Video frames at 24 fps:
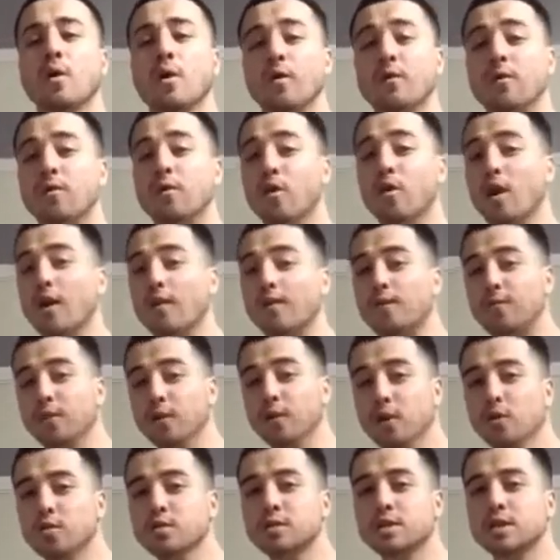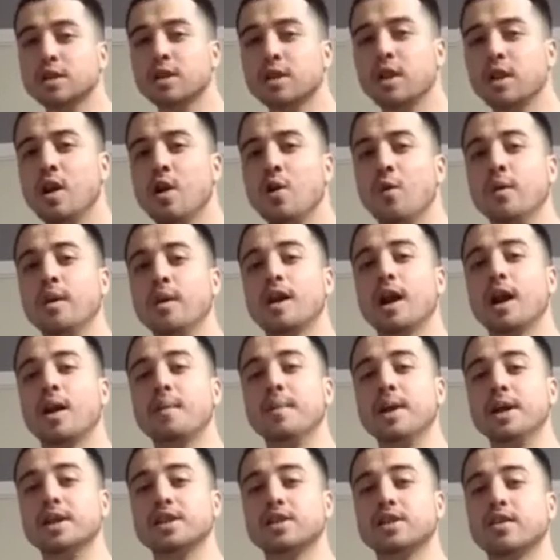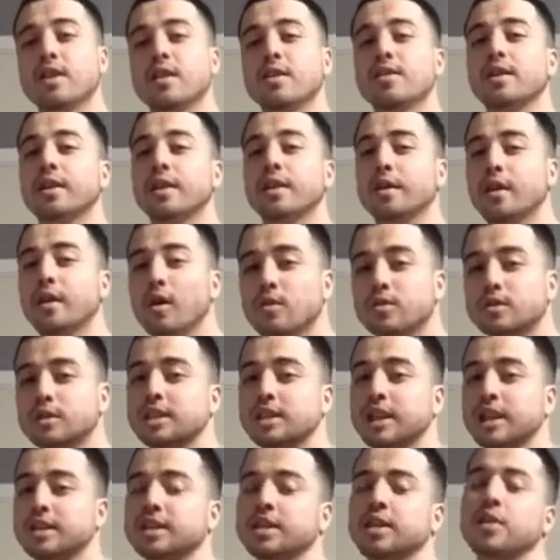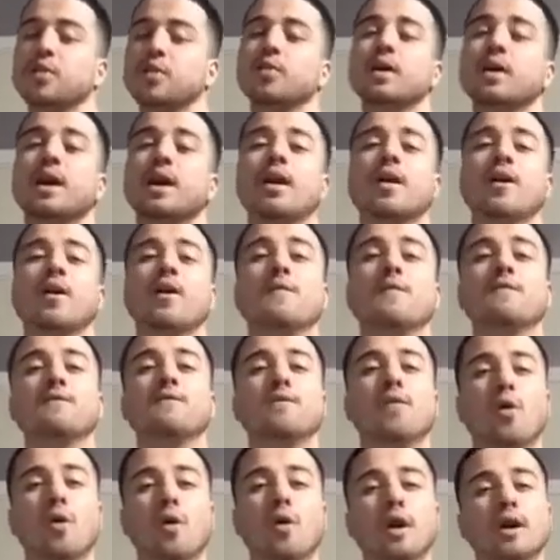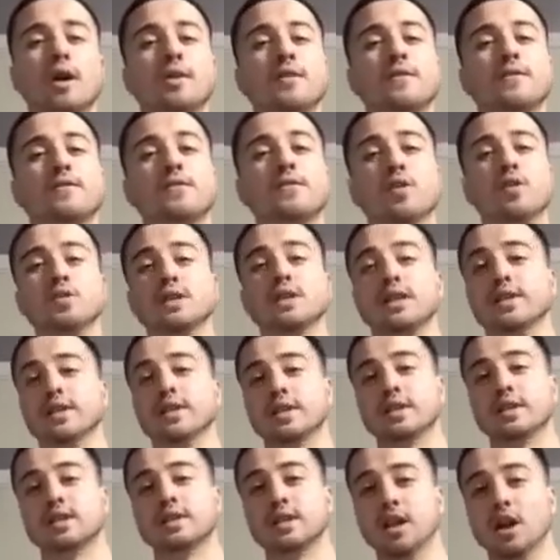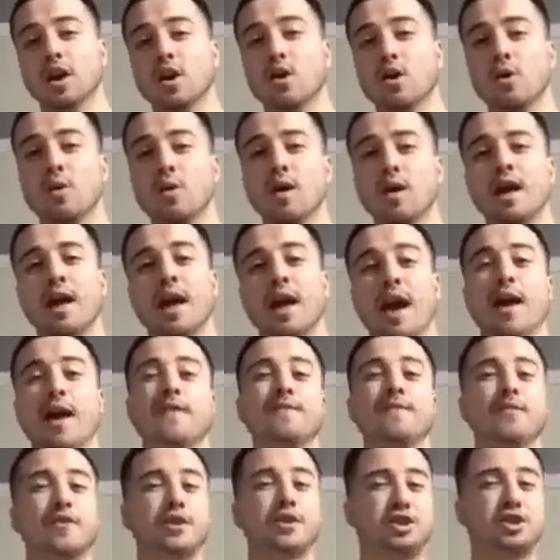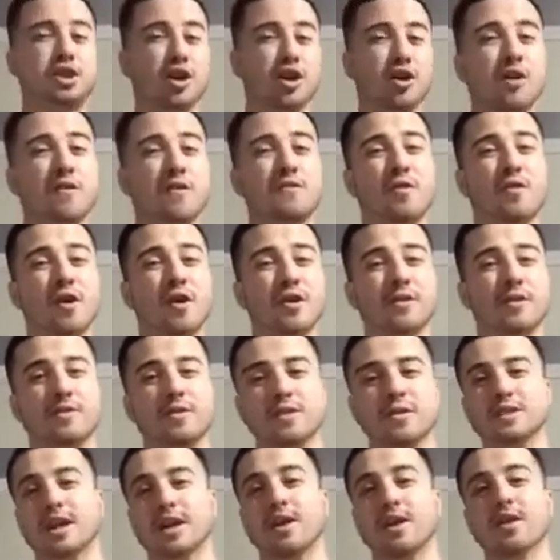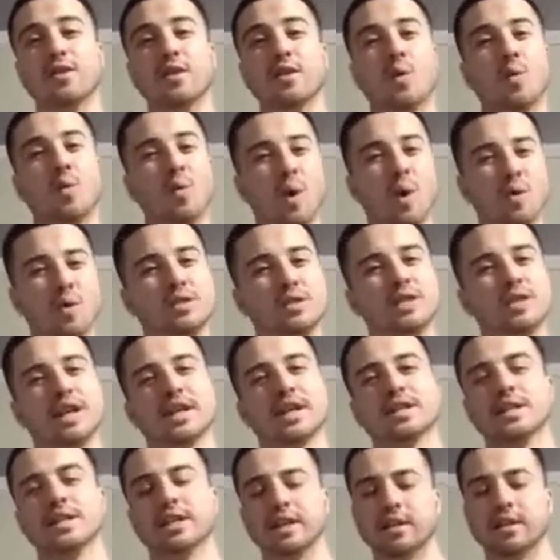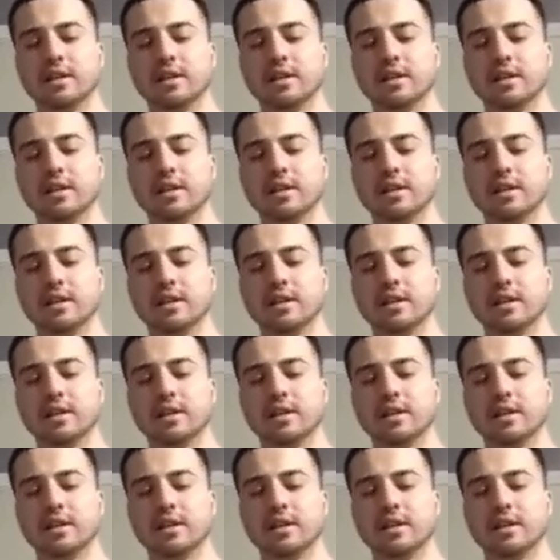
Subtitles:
for our foods, we got to make sure they're in the go section. We got to avoid the foods in the slow and for sure avoid the foods that are in the whoa section.